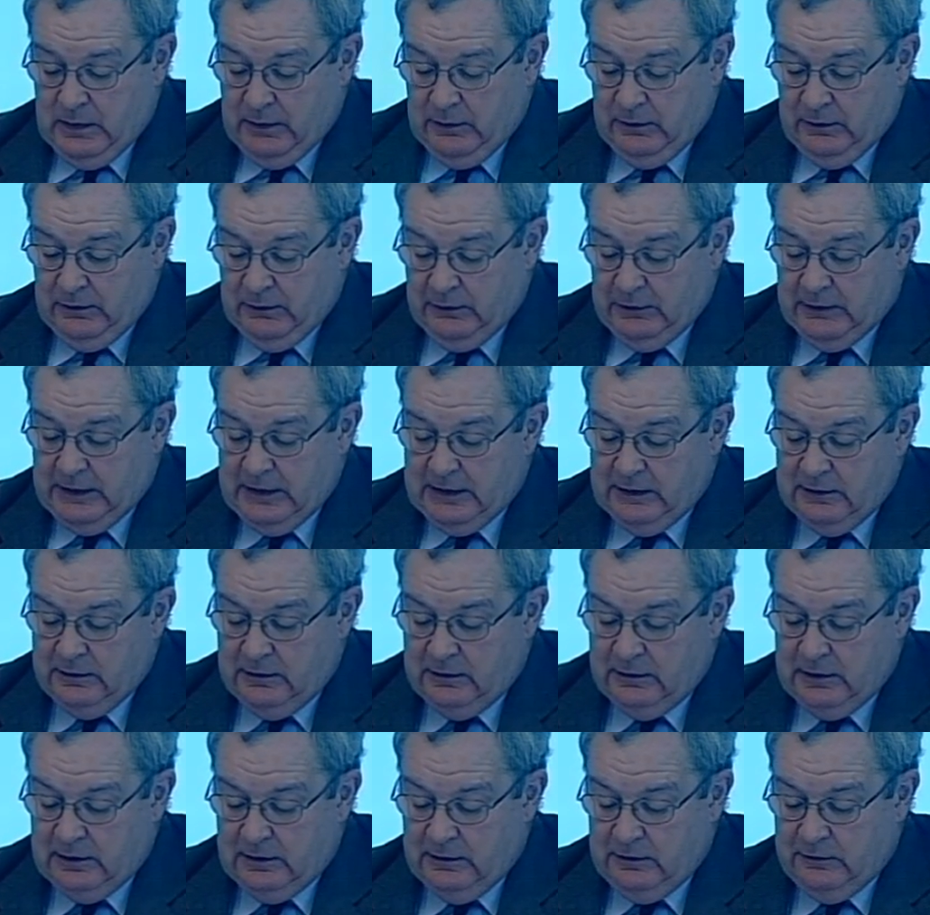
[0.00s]
stated
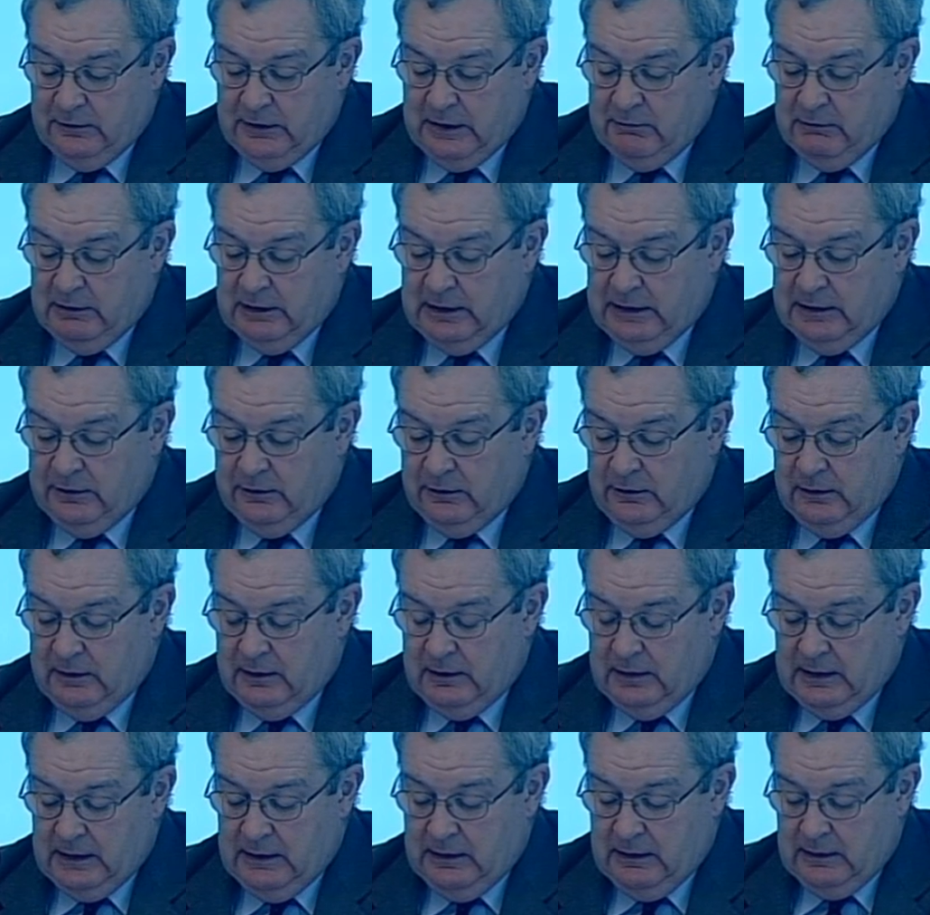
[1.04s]
that generally,
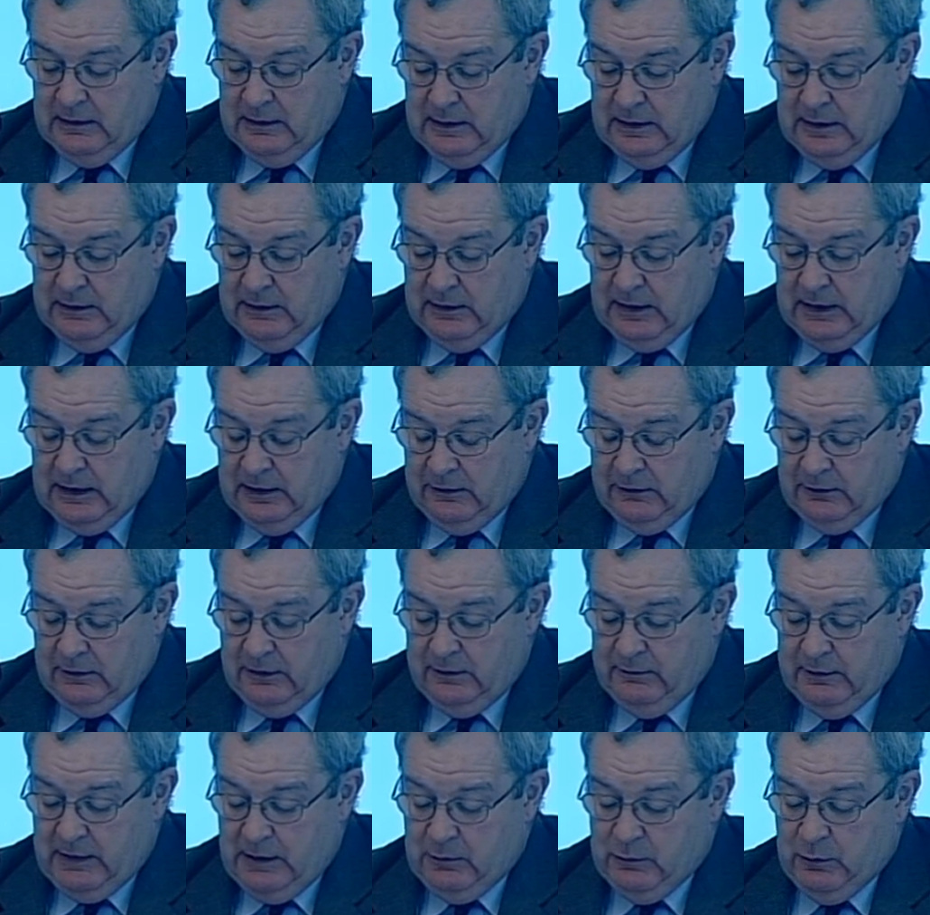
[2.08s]
in the Asian
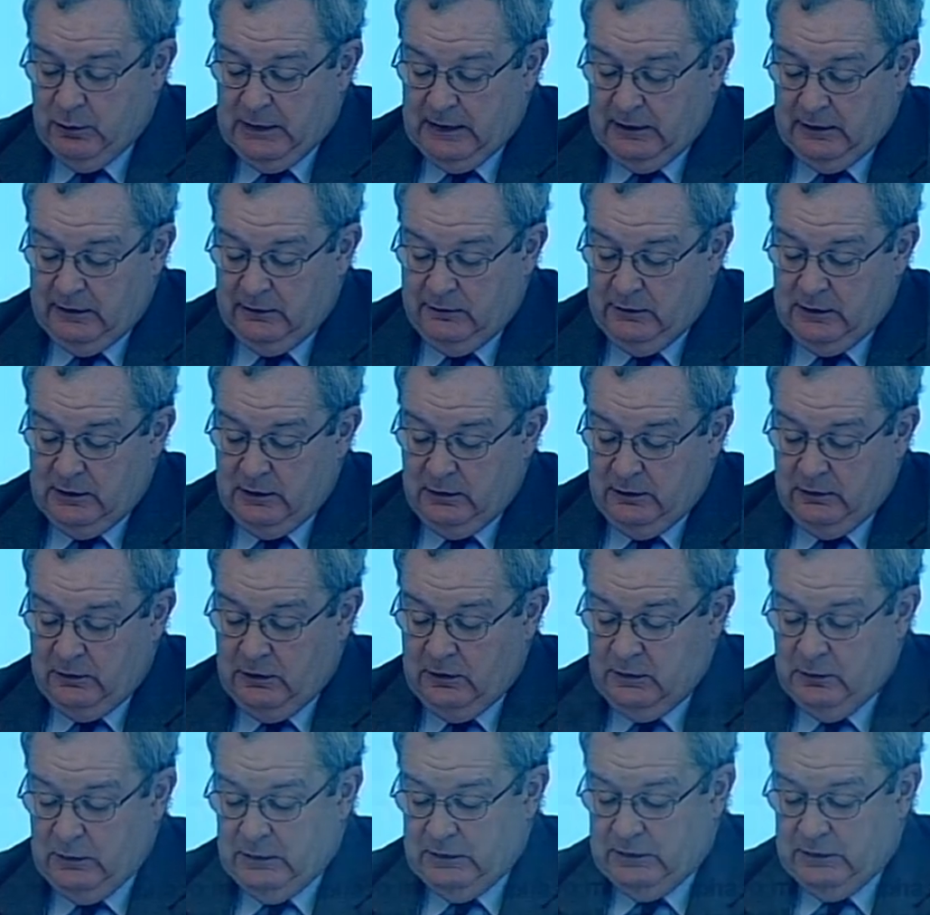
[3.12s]
Development Bank's view, too much